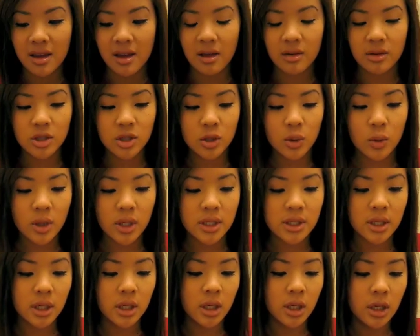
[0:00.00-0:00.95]
I was so
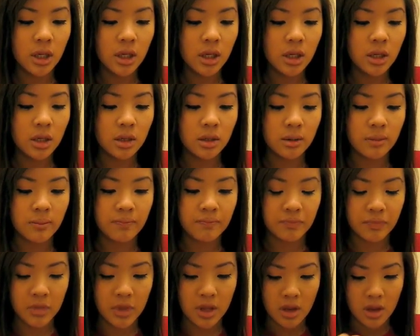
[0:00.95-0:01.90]
excited.
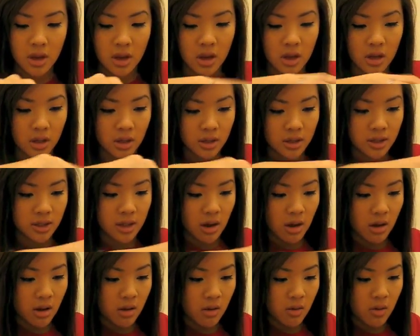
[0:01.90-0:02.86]

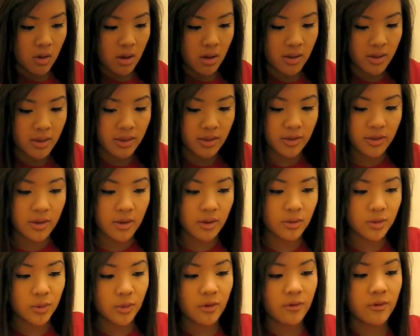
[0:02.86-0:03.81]
So
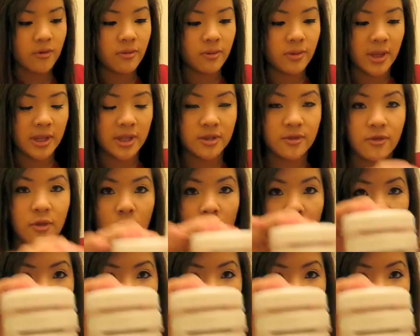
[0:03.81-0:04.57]
that's four